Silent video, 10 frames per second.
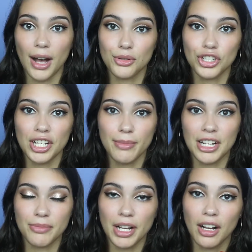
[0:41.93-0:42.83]
I was trying to
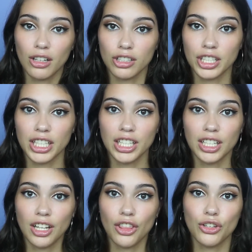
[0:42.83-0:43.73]
match my color
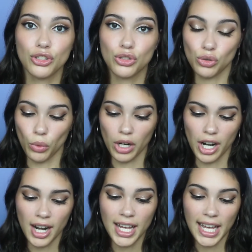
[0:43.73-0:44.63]
in the
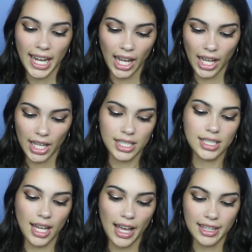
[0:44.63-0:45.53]
store,
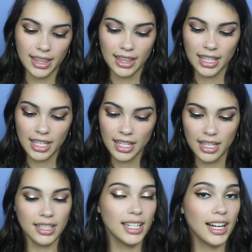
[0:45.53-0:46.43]
and I think
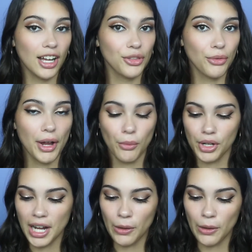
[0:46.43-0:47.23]
that I got the right one.